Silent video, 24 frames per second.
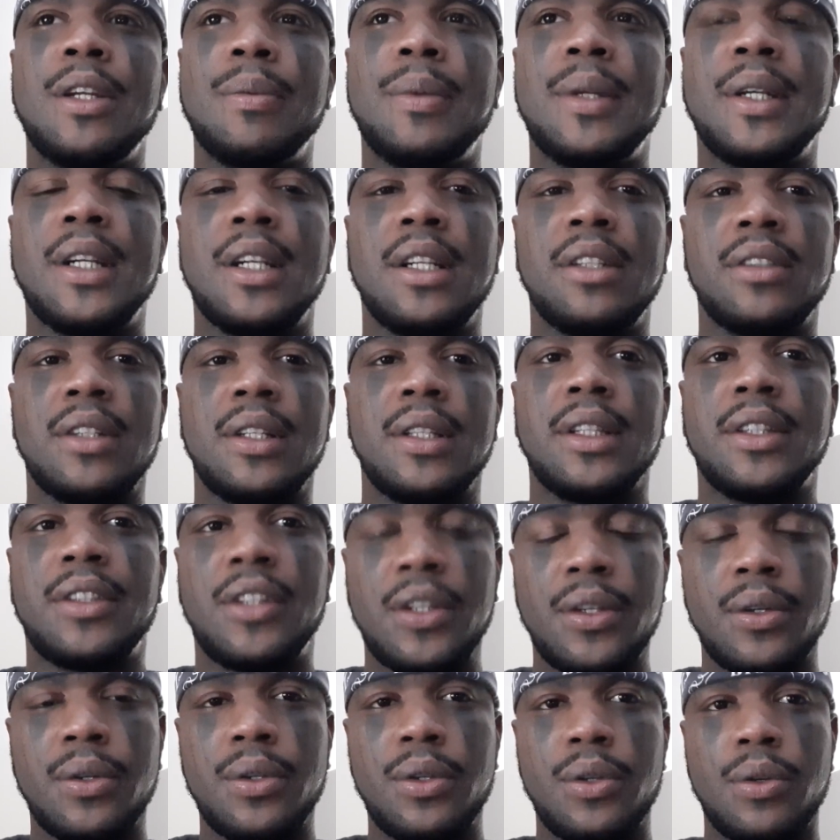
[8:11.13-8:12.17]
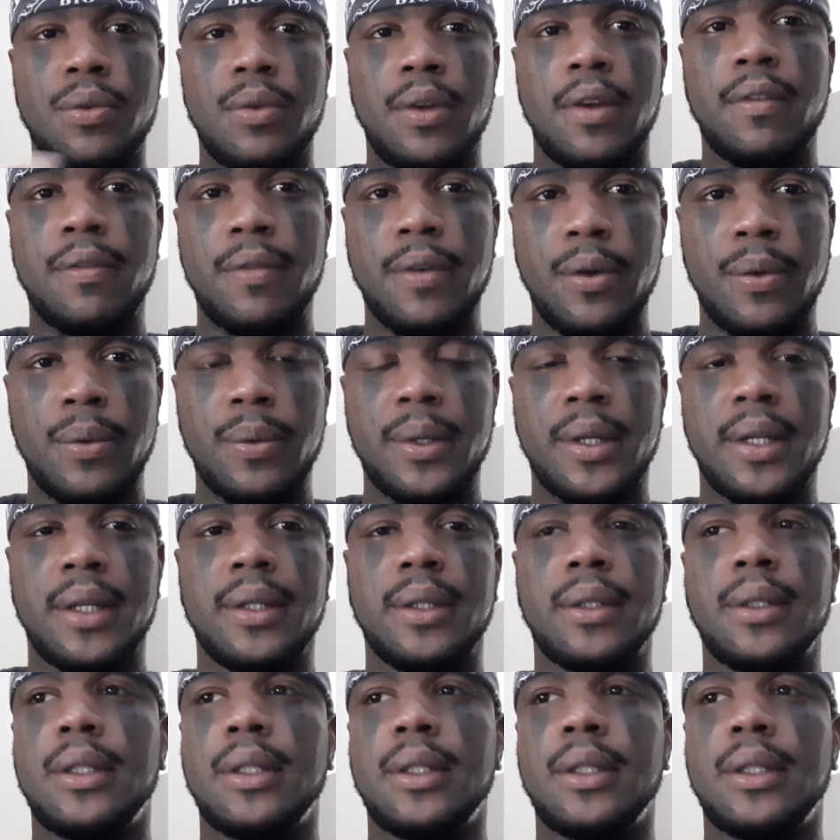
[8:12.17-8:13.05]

because until you revoke